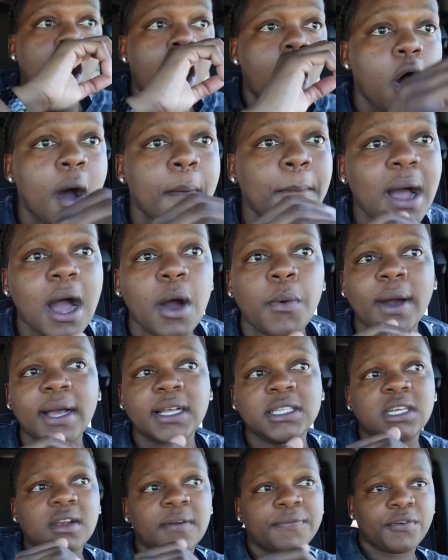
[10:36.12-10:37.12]
On my
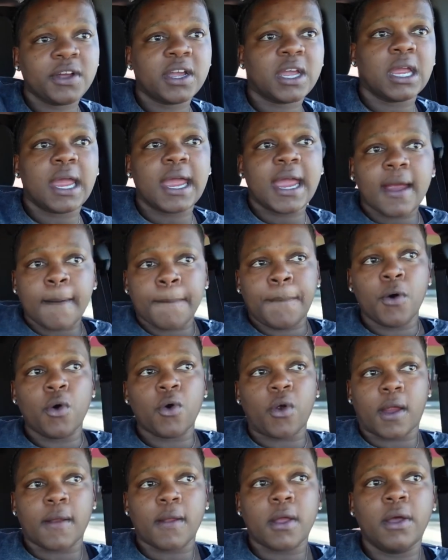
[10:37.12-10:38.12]
way to the freaking
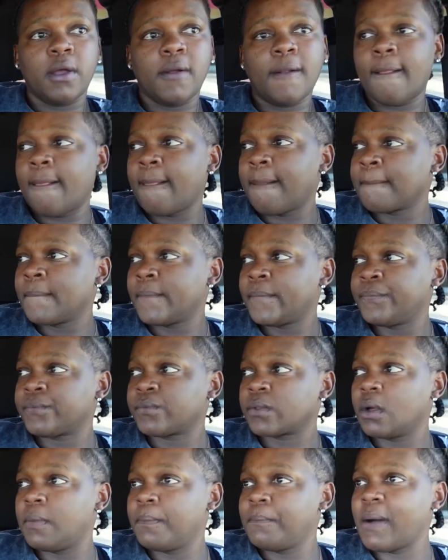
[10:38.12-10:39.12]
airport,
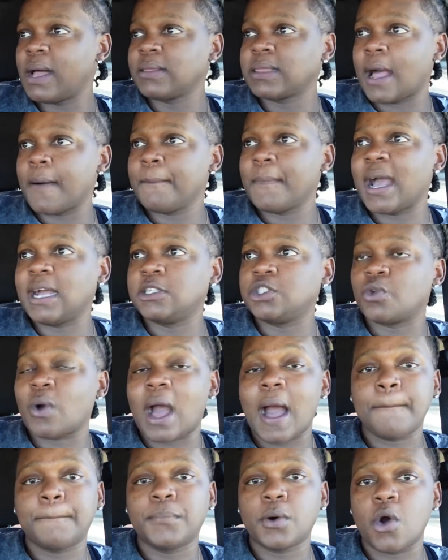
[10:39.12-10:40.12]
now mind you,
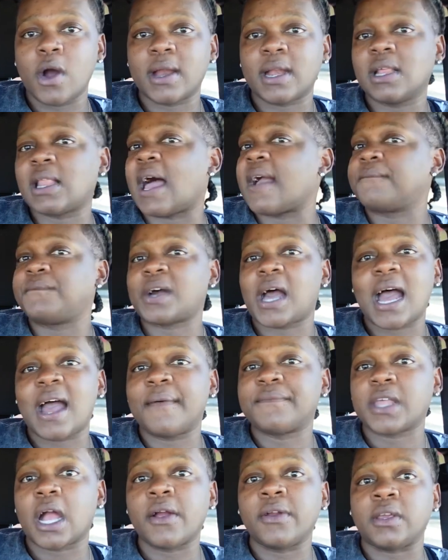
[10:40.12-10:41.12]
I board at like
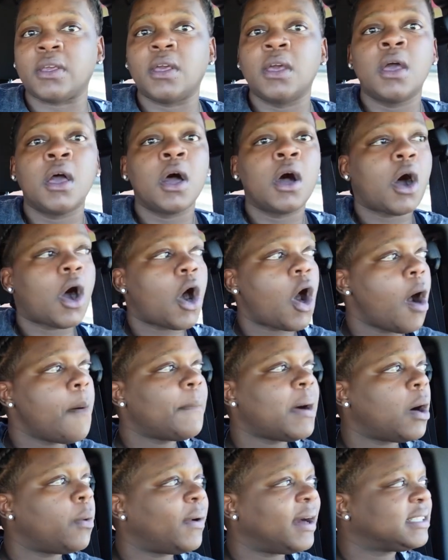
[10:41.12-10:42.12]
5:30. On
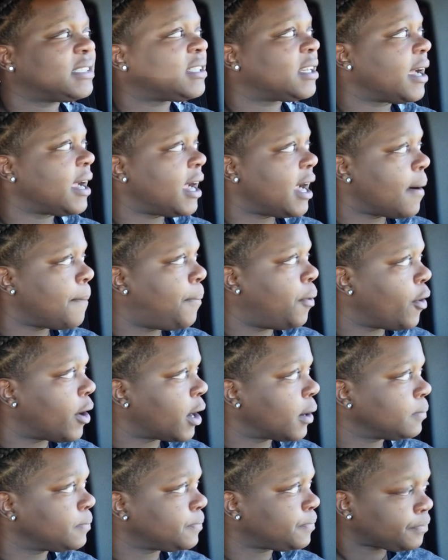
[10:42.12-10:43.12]
my way to the
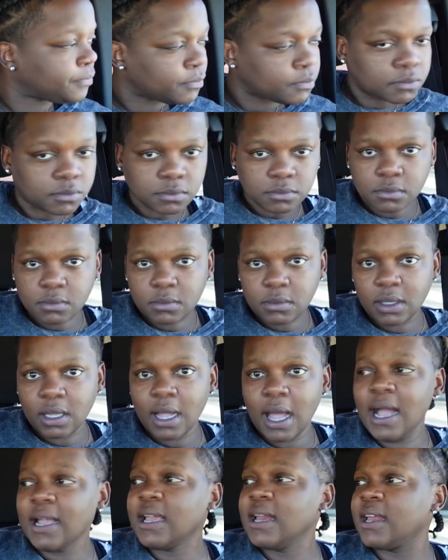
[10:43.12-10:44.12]
airport,
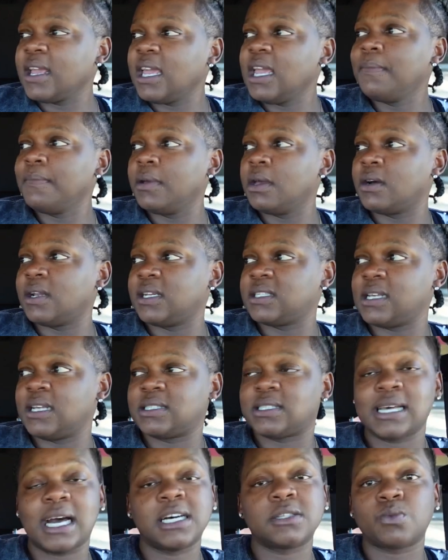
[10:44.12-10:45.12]
I get an email that
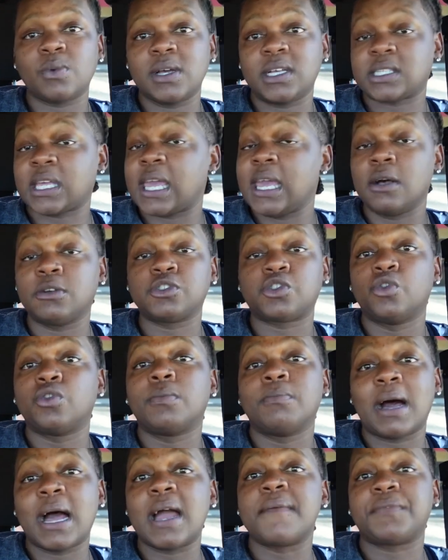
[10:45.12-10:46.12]
says Southwest canceled
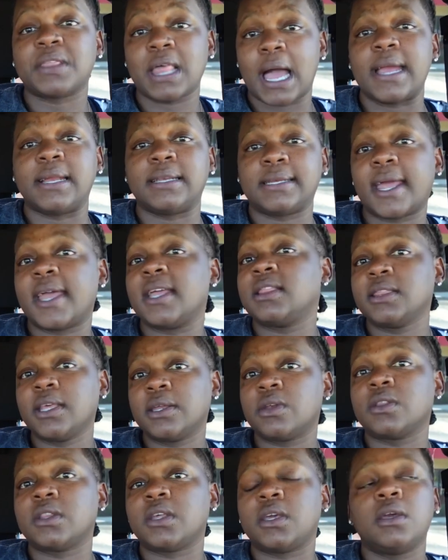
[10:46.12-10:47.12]
my flight. They
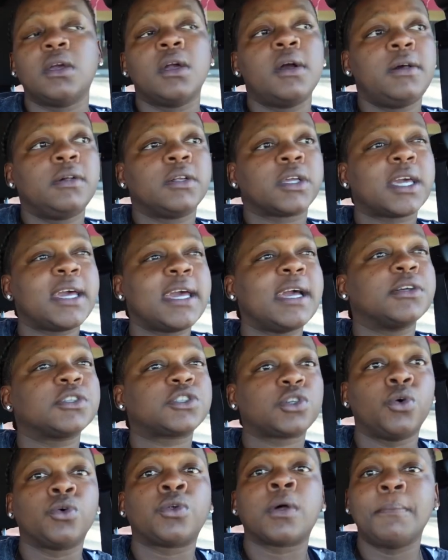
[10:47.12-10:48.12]
literally
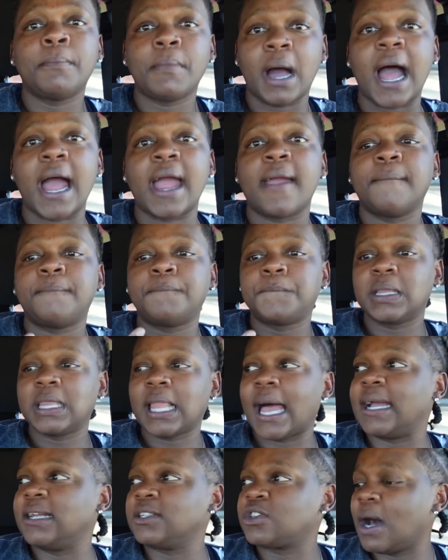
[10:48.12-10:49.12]
canceled my
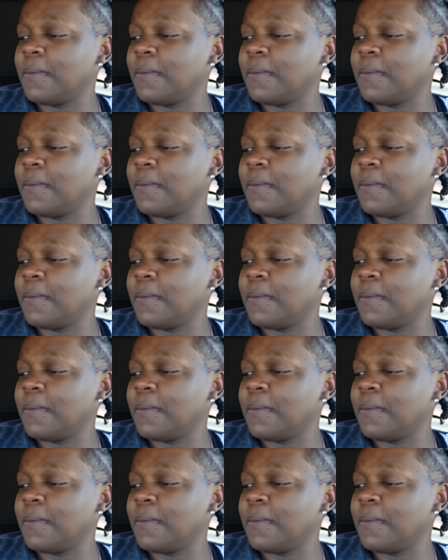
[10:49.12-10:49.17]
flight.